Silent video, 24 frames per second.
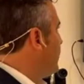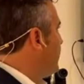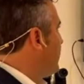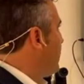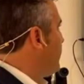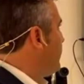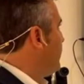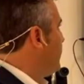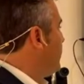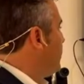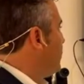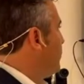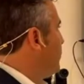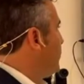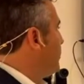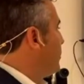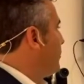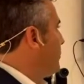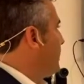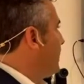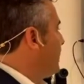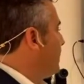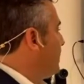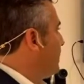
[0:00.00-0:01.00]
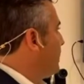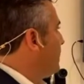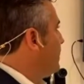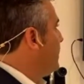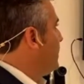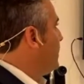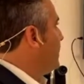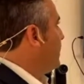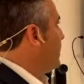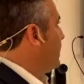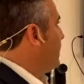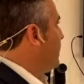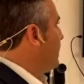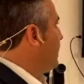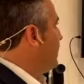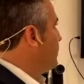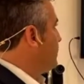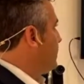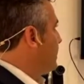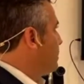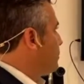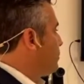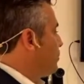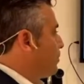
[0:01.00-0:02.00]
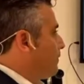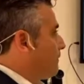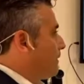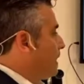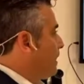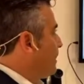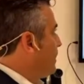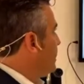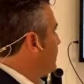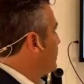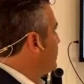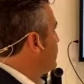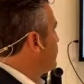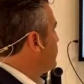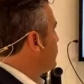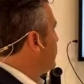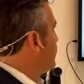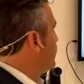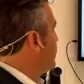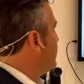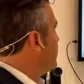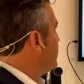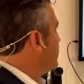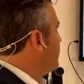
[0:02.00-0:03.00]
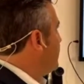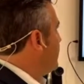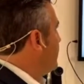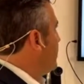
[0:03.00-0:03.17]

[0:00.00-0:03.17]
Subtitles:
the numeric alteration of the disorders,